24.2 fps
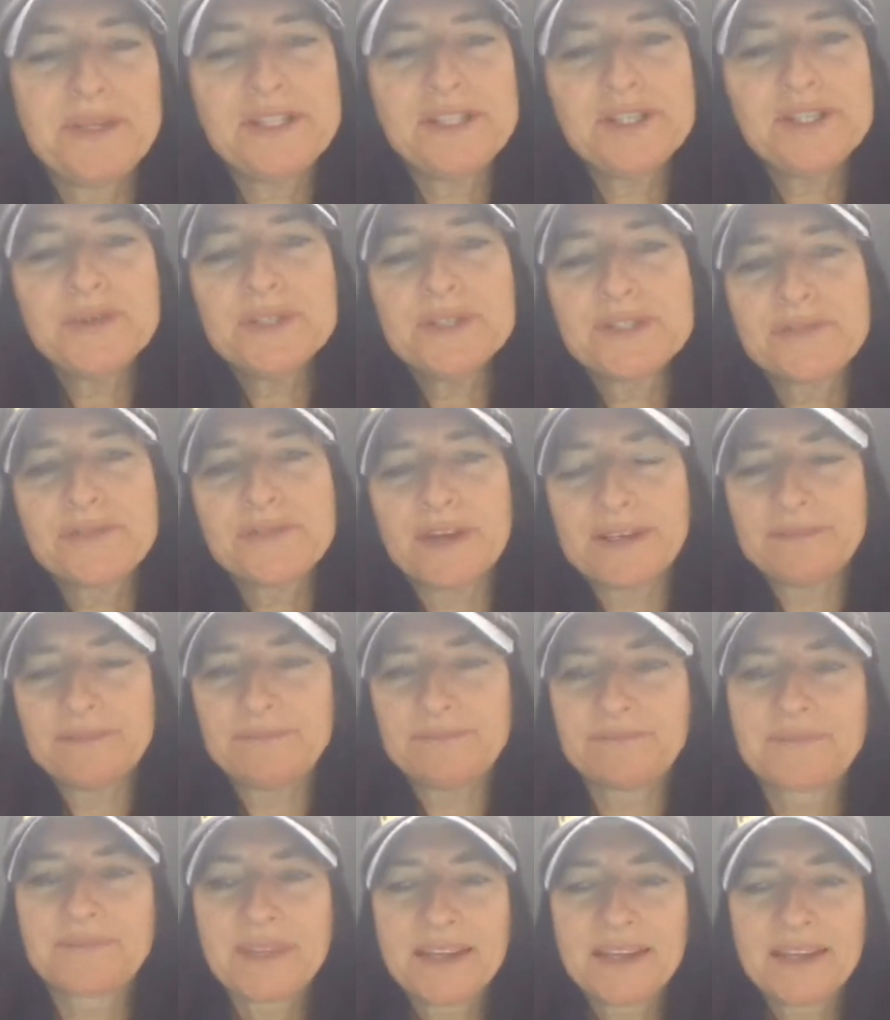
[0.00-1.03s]
So it's fun.
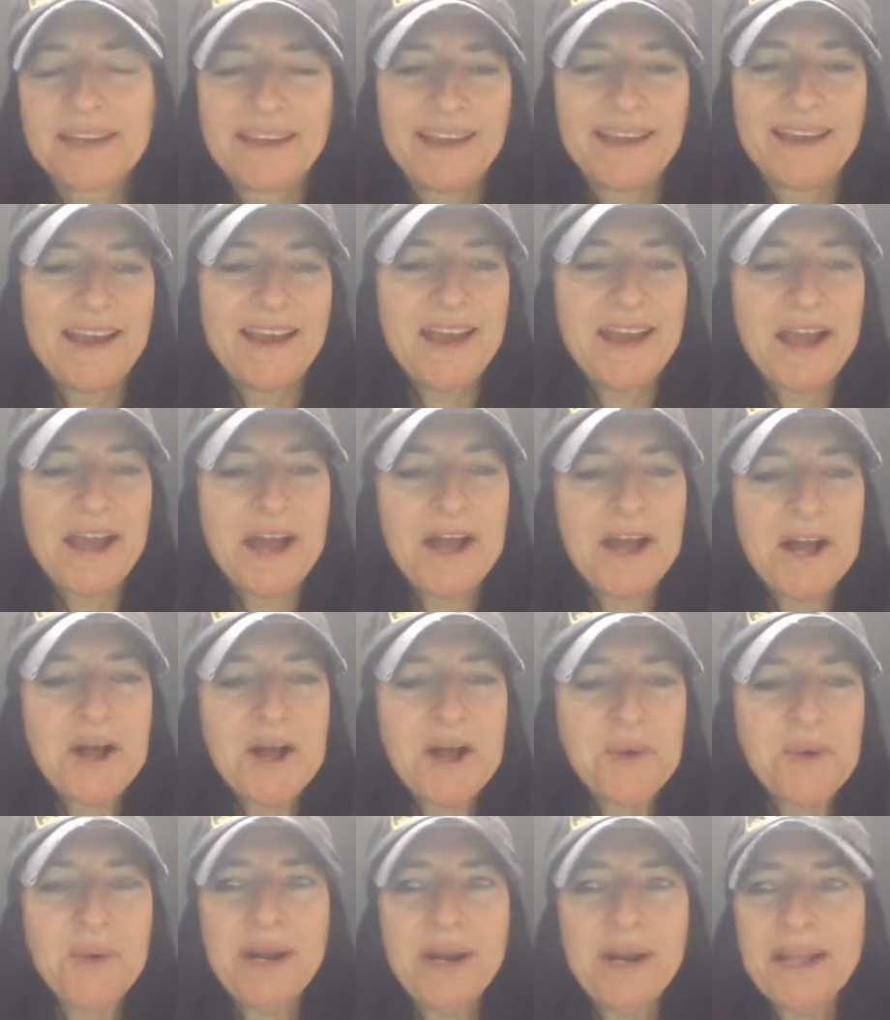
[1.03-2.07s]

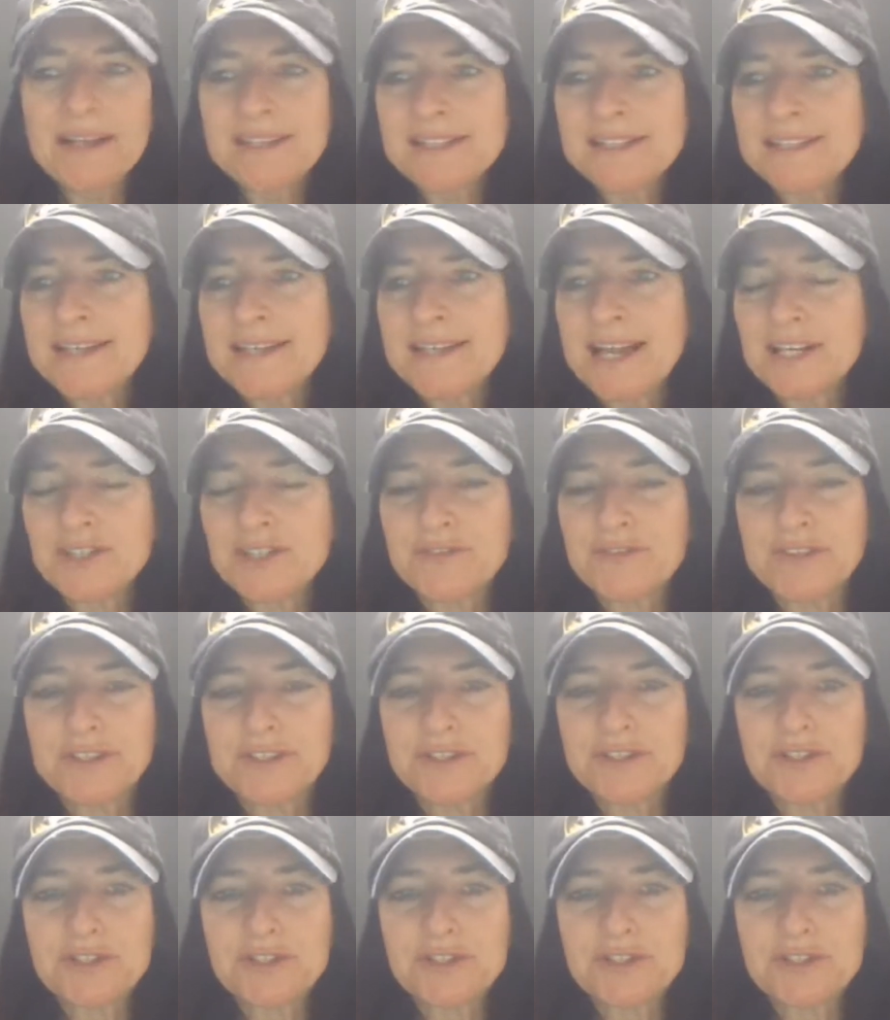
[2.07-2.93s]
What else in Nashville?